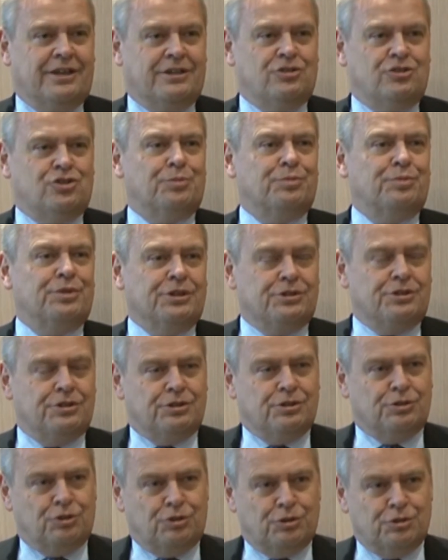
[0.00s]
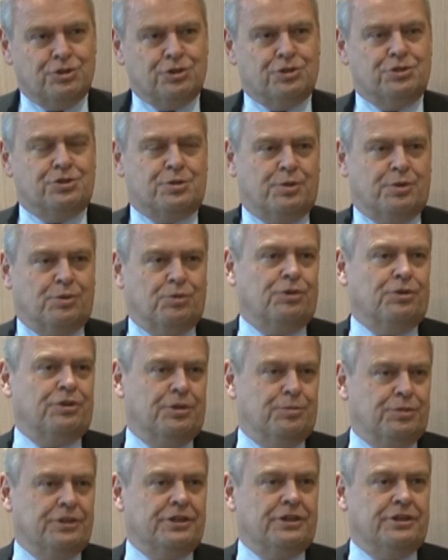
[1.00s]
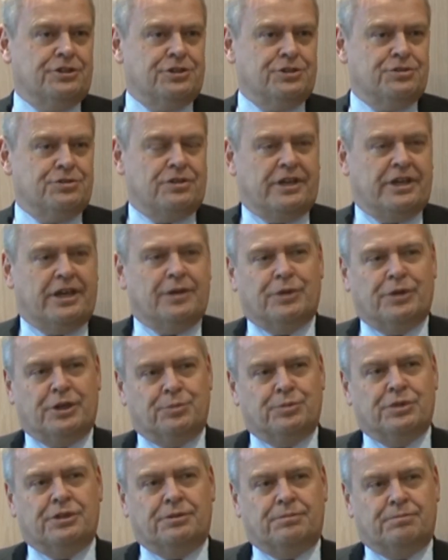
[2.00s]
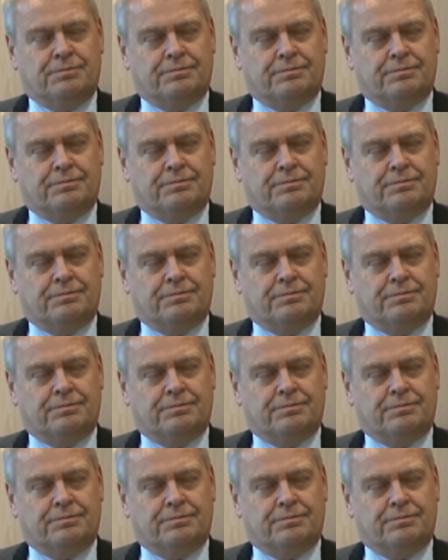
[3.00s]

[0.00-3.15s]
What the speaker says: jumping to conclusions about what the implications of that might be.